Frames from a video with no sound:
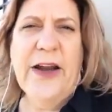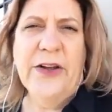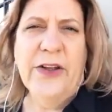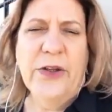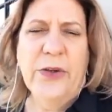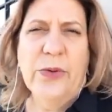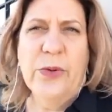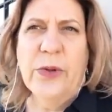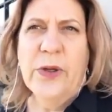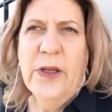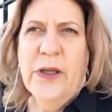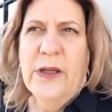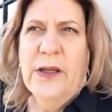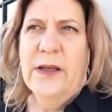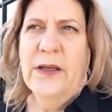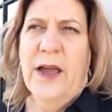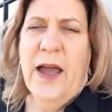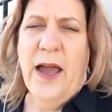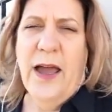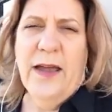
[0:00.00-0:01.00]
do you
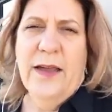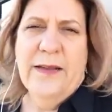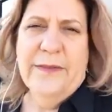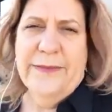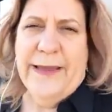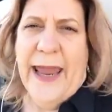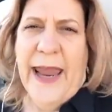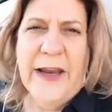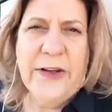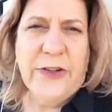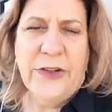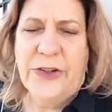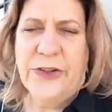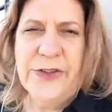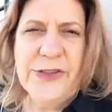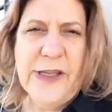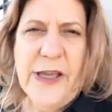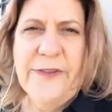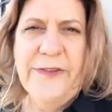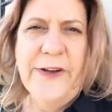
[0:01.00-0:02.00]
handle
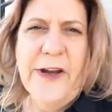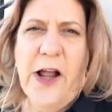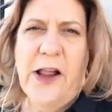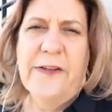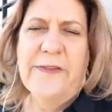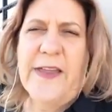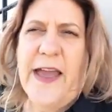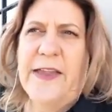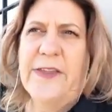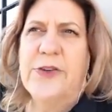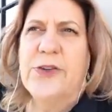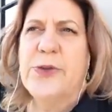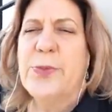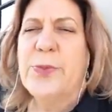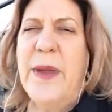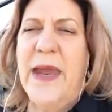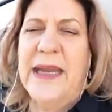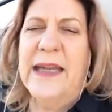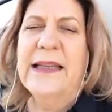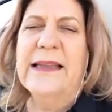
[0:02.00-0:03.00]
yourself and all of that. There's
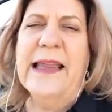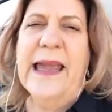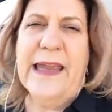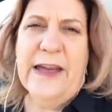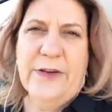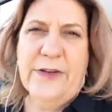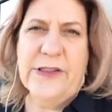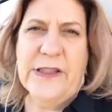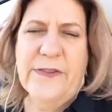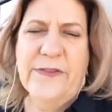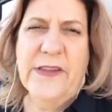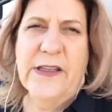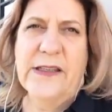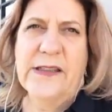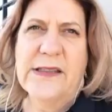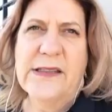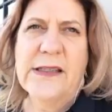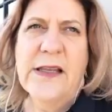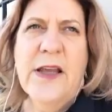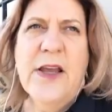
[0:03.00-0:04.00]
many layers of
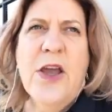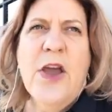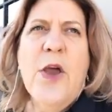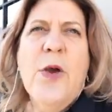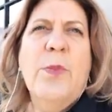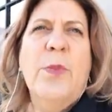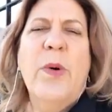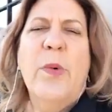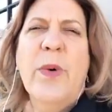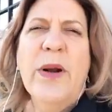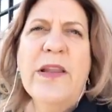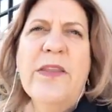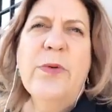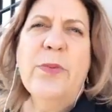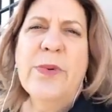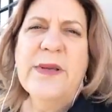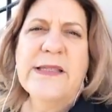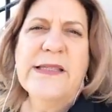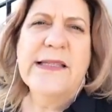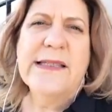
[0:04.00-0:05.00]
this. But one of the
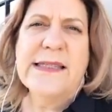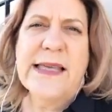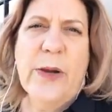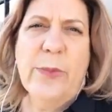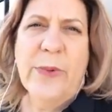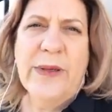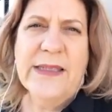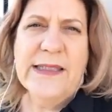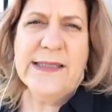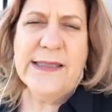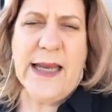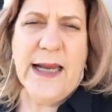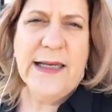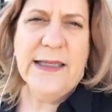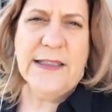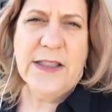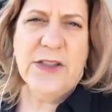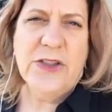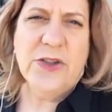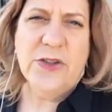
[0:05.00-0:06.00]
reasons that we
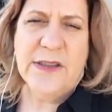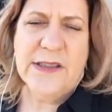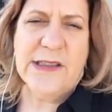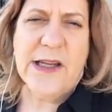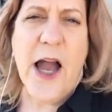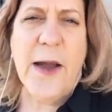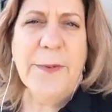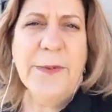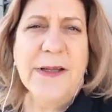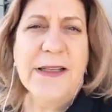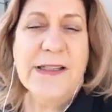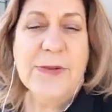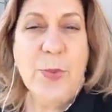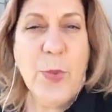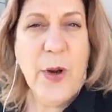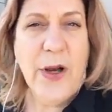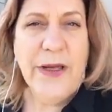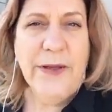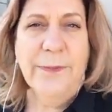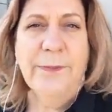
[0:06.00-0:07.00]
decided to do this topic is,
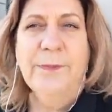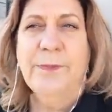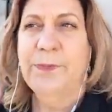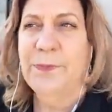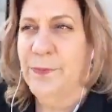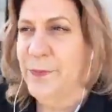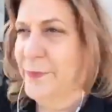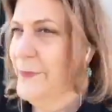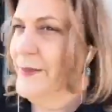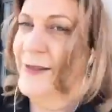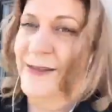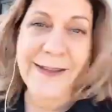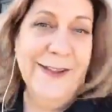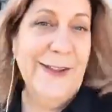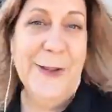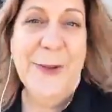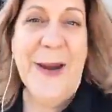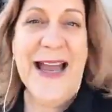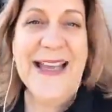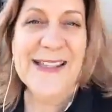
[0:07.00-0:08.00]
one,
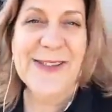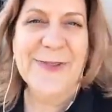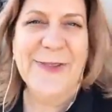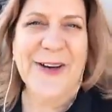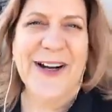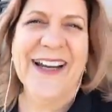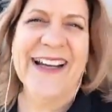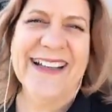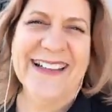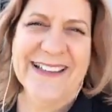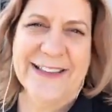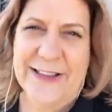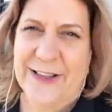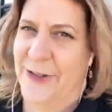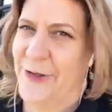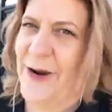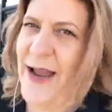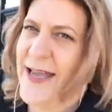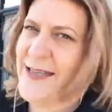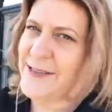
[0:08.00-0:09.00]
you asked for it.
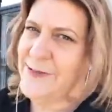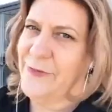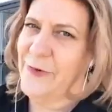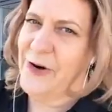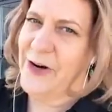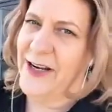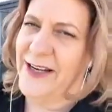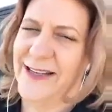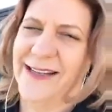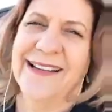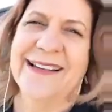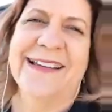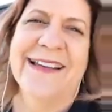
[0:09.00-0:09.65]
You asked for it.